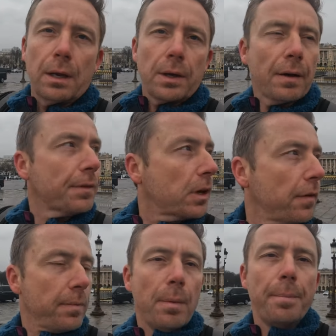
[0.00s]
You have the
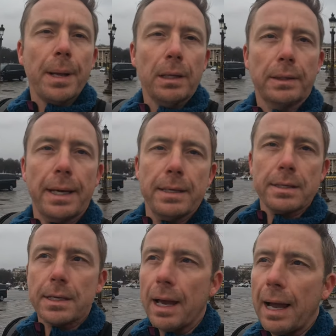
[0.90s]
government
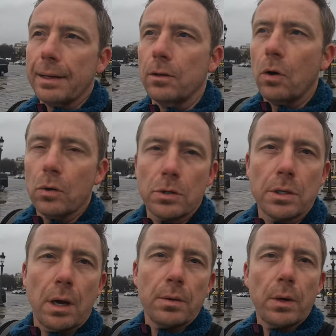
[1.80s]
buildings, and
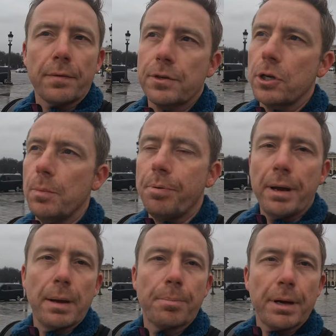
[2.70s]
also you have two
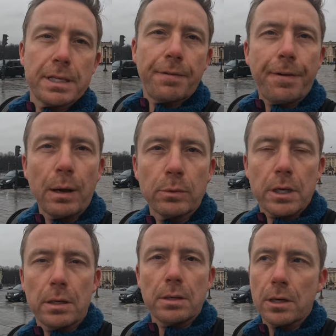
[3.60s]
pretty impressive
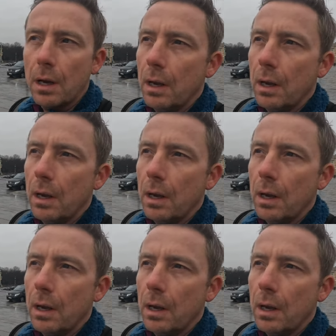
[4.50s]
fountains,